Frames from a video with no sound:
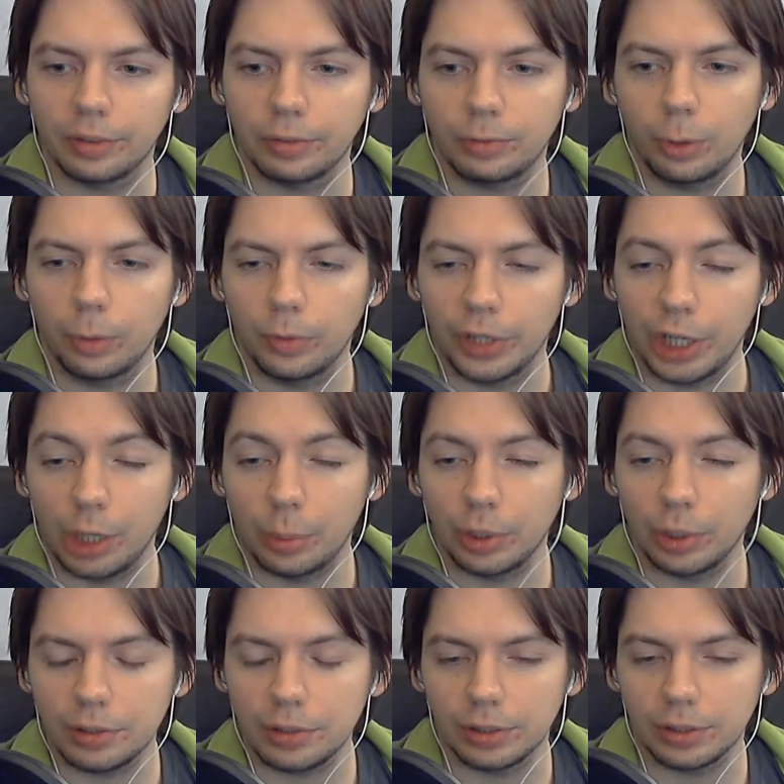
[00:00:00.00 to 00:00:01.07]
four
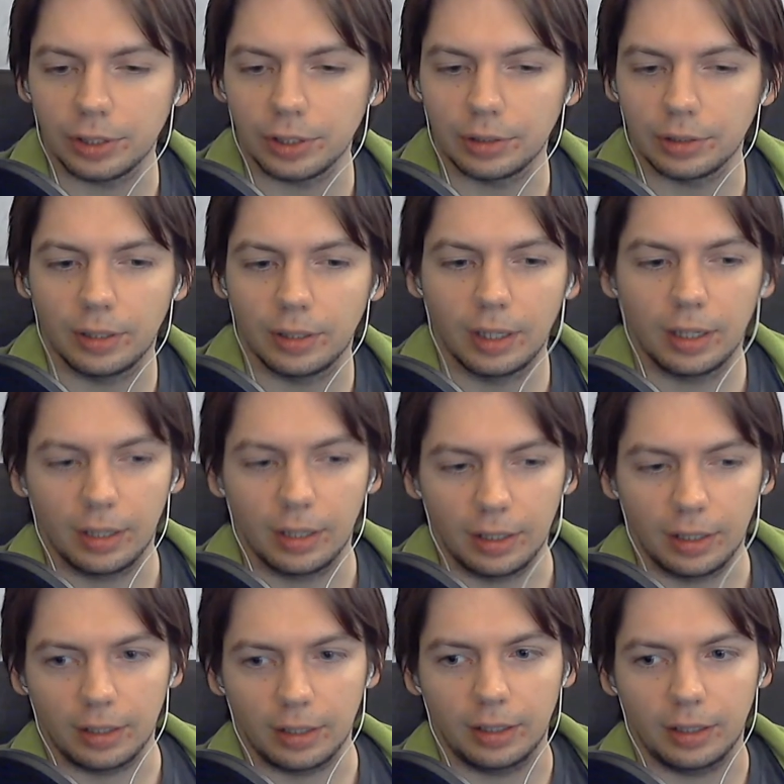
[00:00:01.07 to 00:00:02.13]
variables that
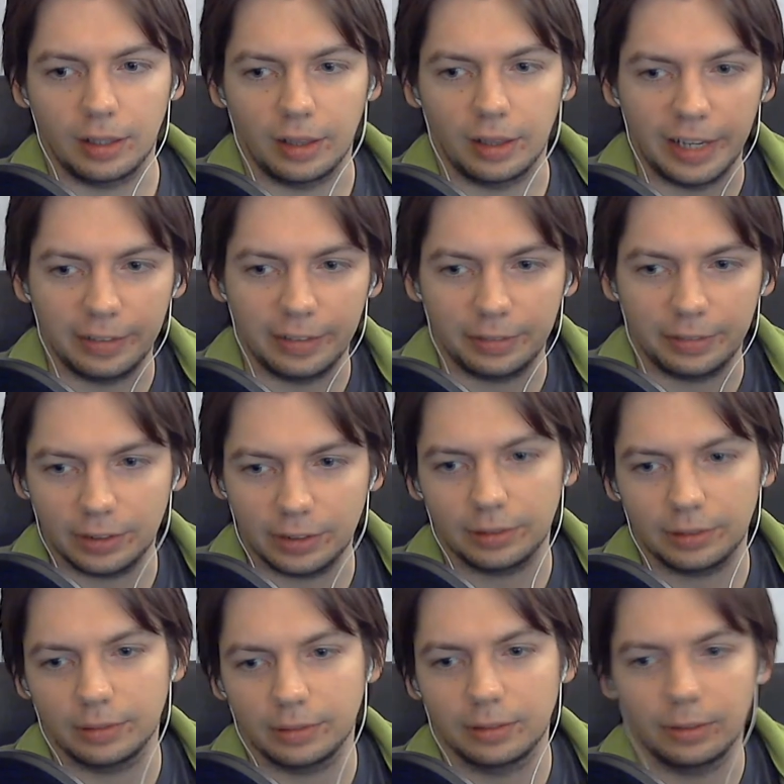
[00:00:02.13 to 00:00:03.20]
uh,
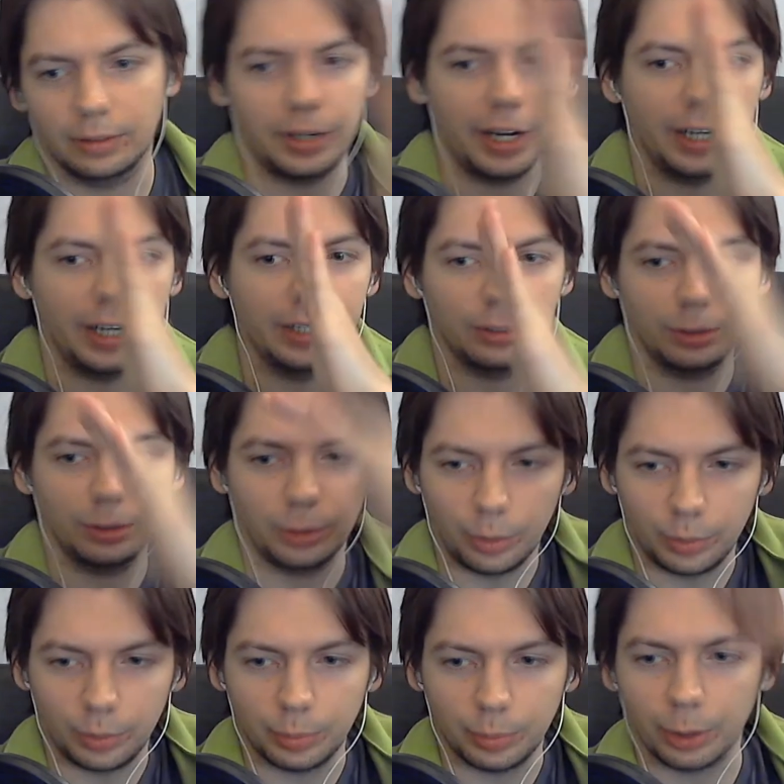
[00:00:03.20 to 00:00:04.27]
left, right,
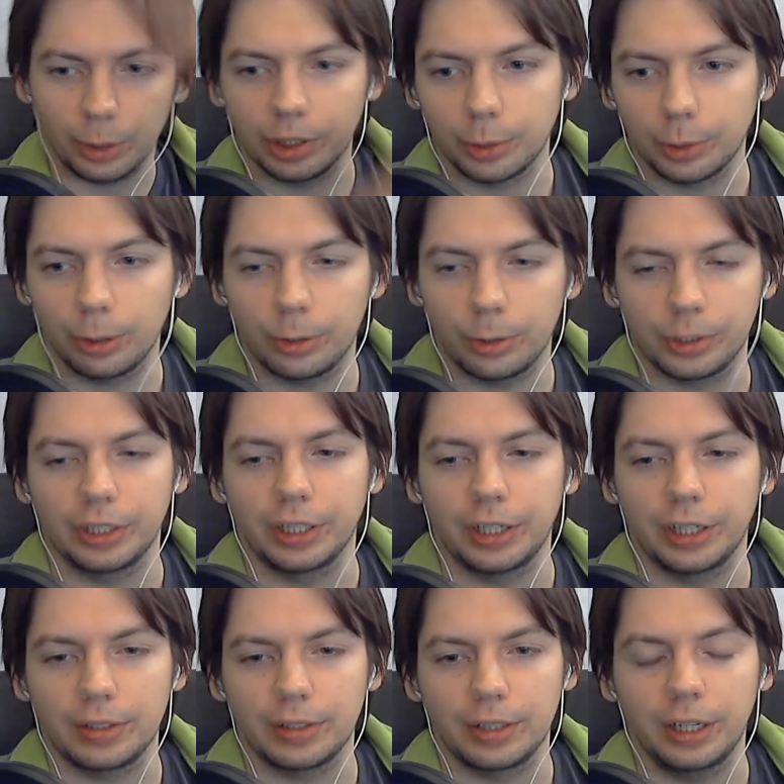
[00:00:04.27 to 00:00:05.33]
top, bottom
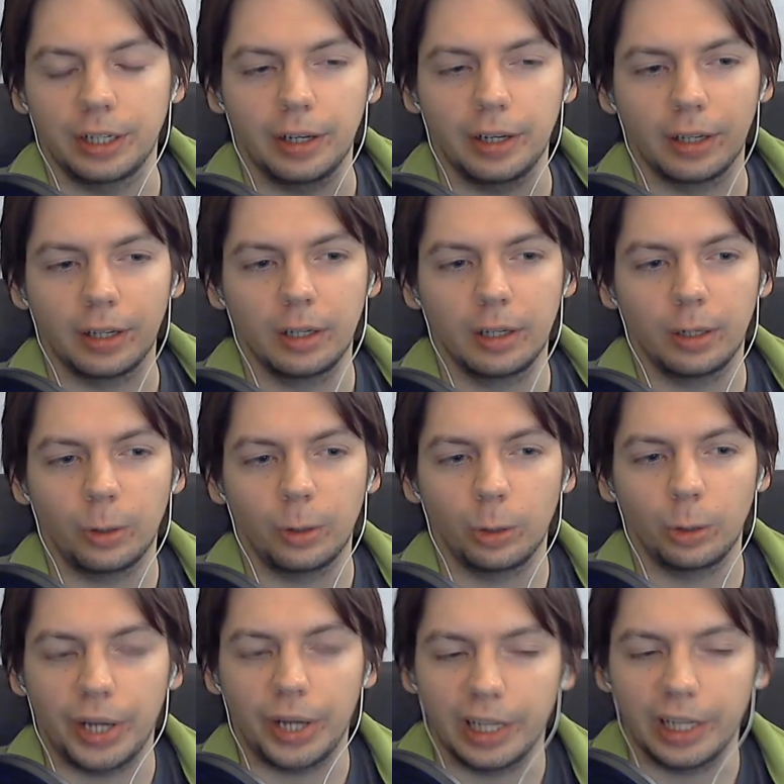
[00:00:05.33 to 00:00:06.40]
coordinates, and I all
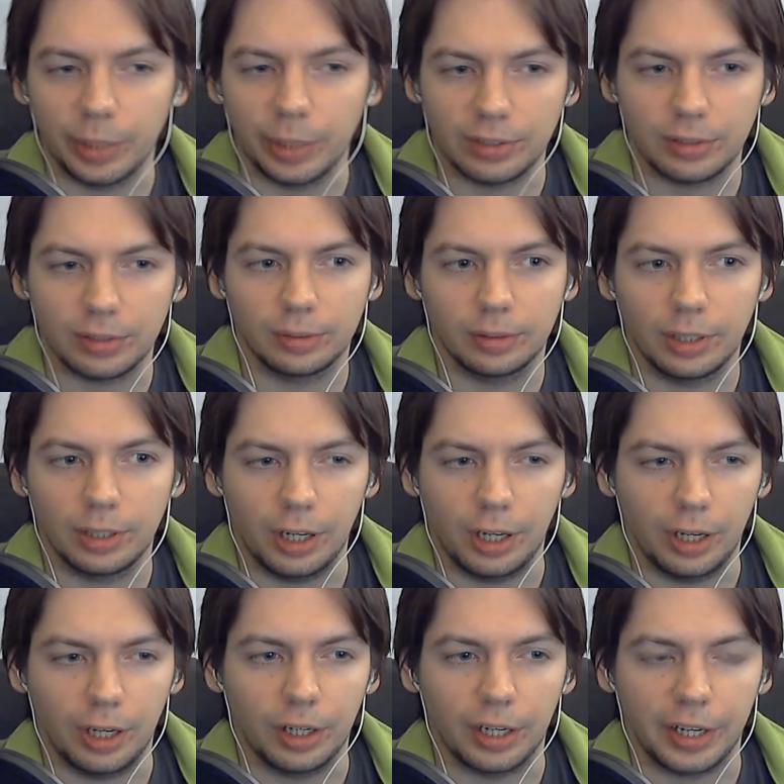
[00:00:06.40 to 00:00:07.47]
my elements
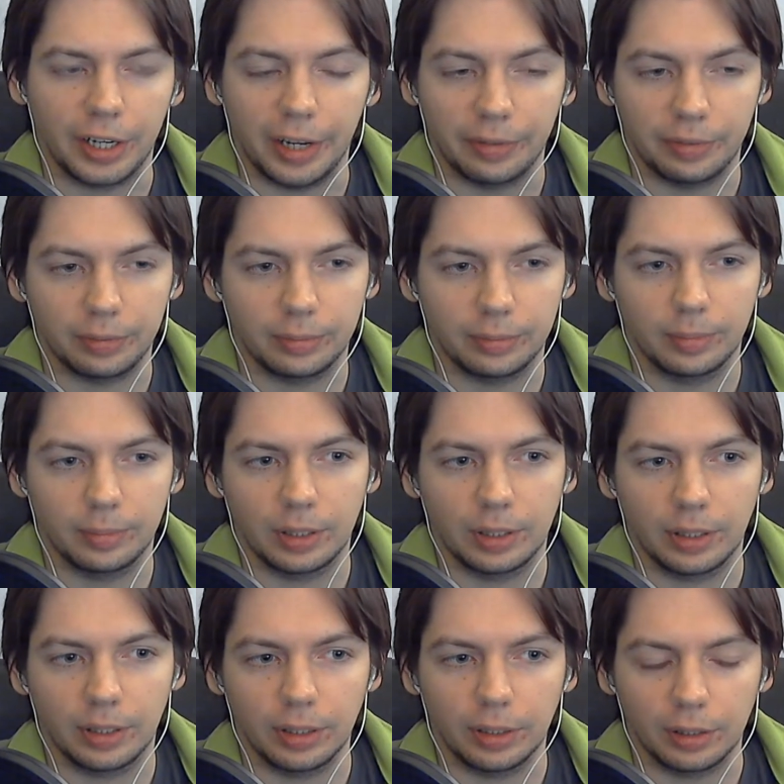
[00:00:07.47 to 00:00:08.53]
uh, have
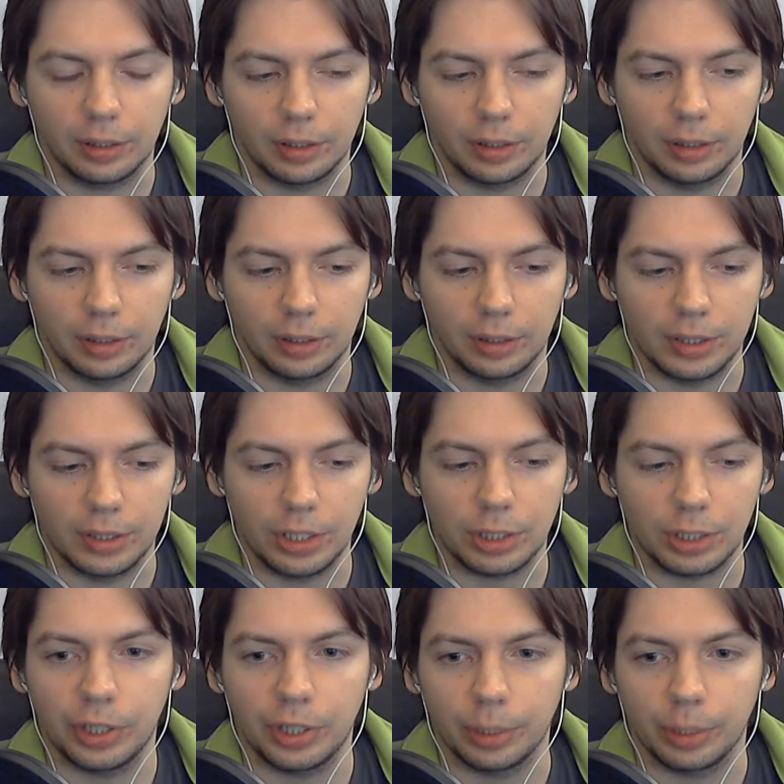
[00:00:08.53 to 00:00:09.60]
uh, relative.
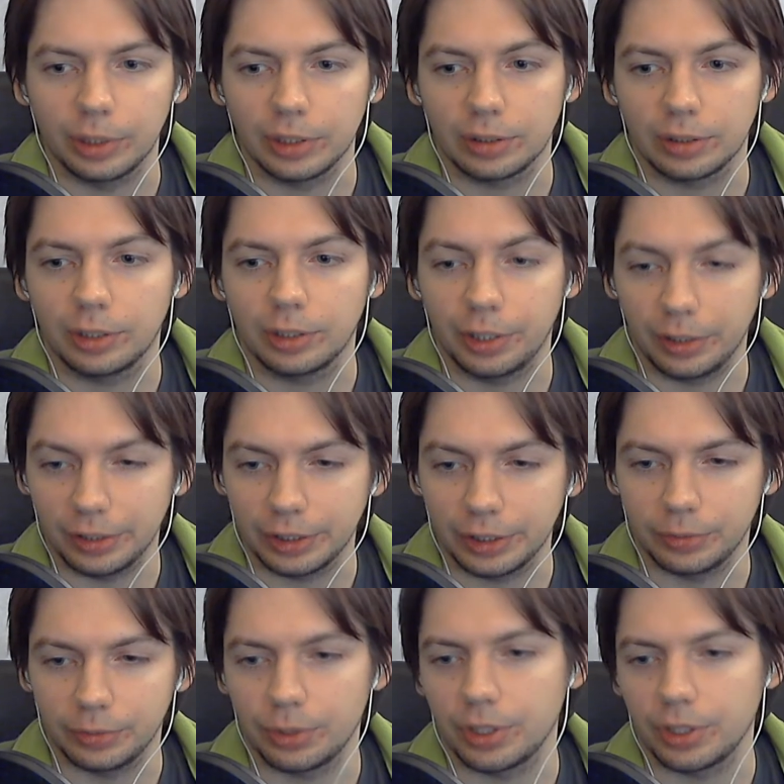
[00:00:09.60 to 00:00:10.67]
these variables
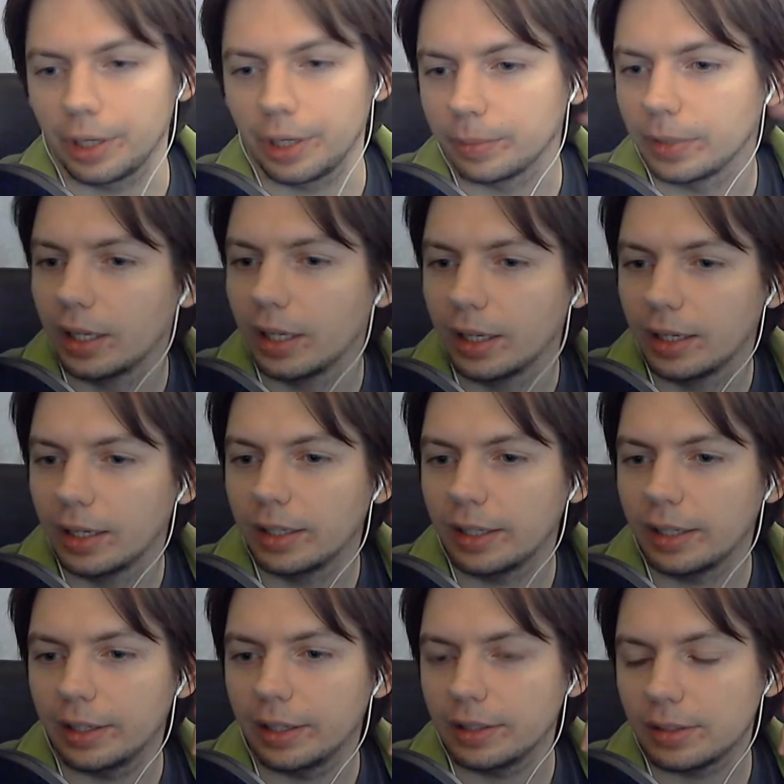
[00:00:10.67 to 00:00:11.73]
relative to them.
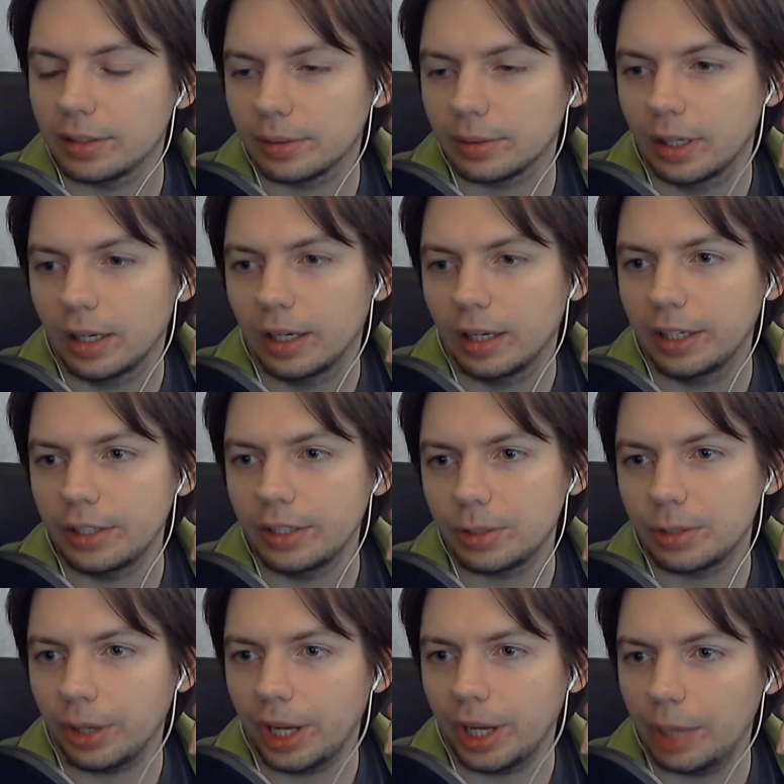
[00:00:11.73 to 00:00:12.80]
Yeah, yeah, it's
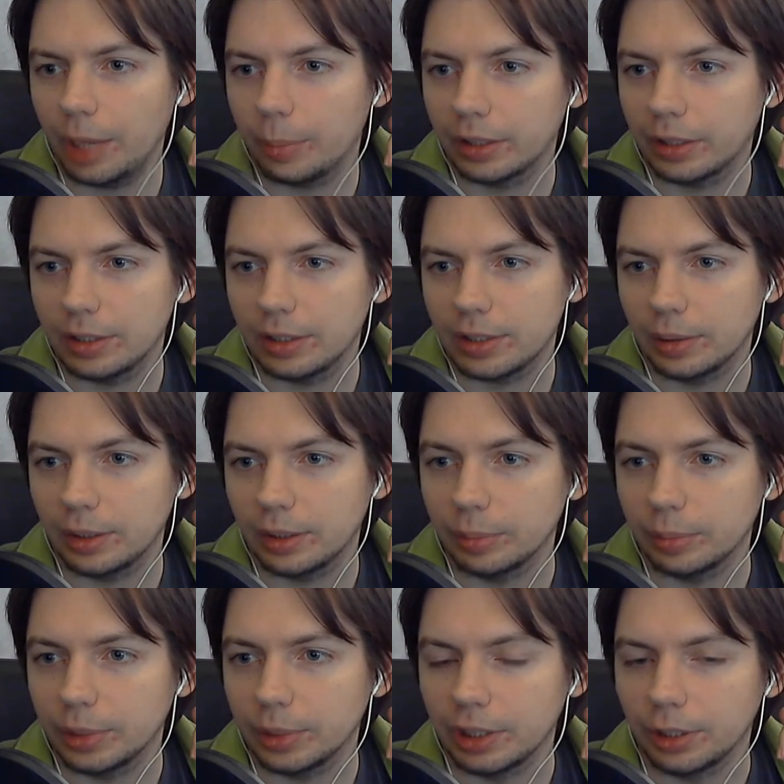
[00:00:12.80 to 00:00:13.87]
it's okay, but it's a
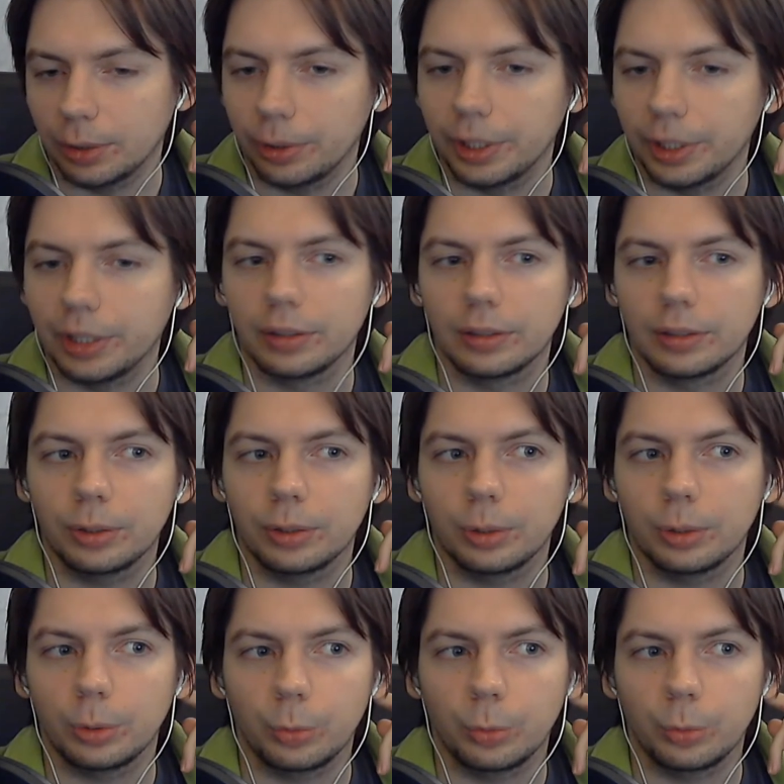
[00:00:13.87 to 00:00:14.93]
little bit annoying.
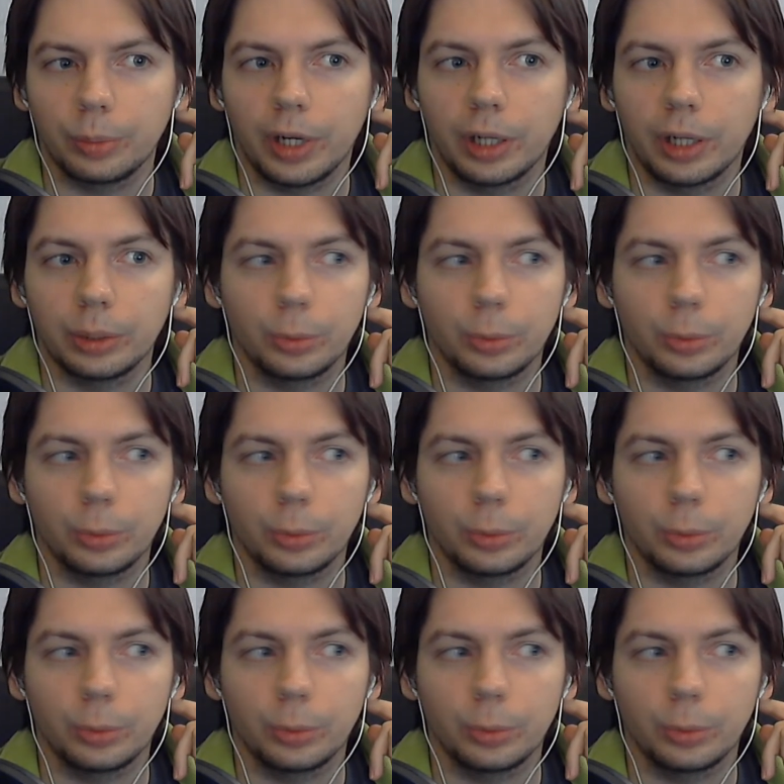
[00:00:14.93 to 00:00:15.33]
So, we, but